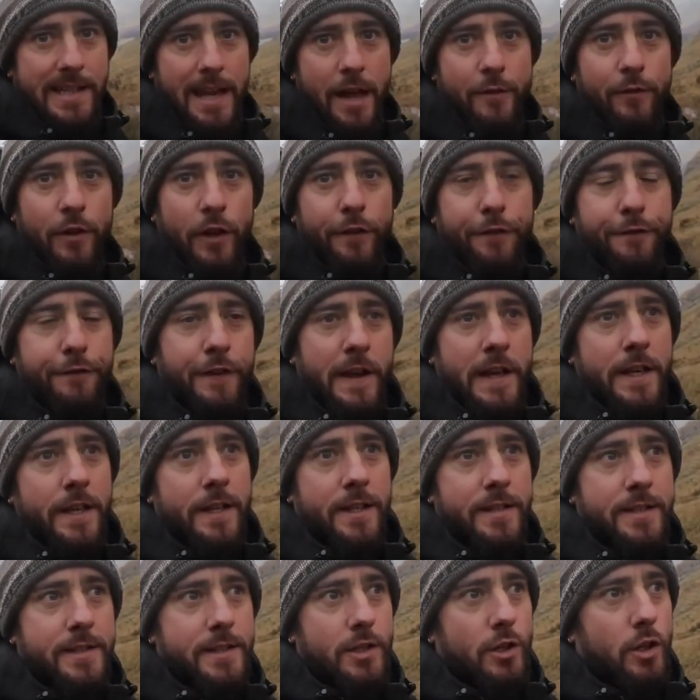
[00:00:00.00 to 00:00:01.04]
level of
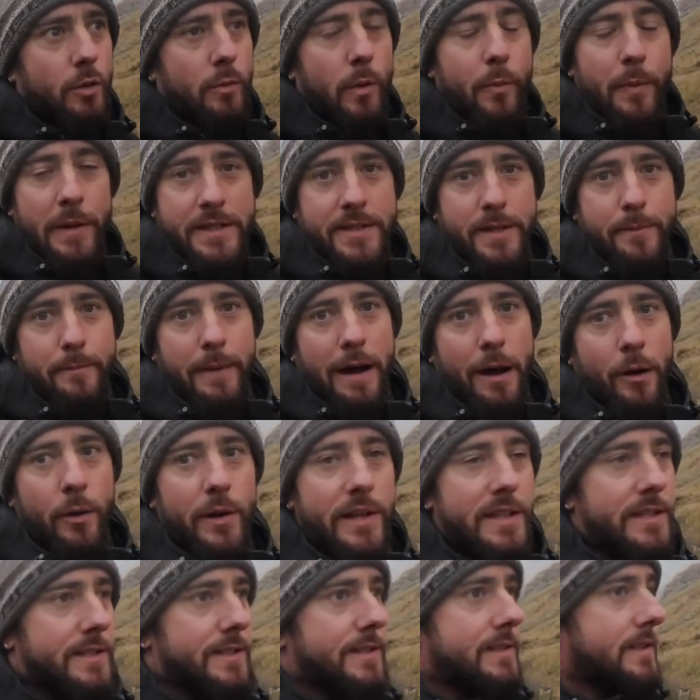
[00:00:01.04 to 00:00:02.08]
fitness to come up into
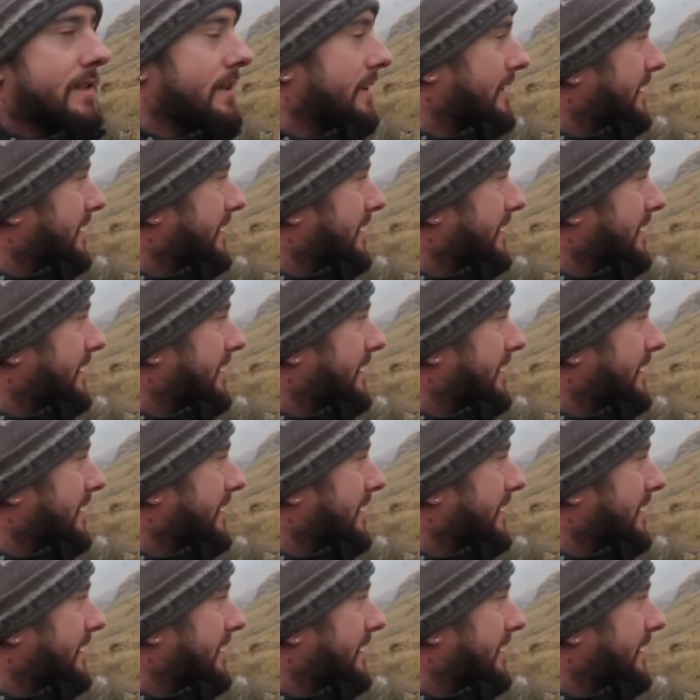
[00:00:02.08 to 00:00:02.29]
mountains.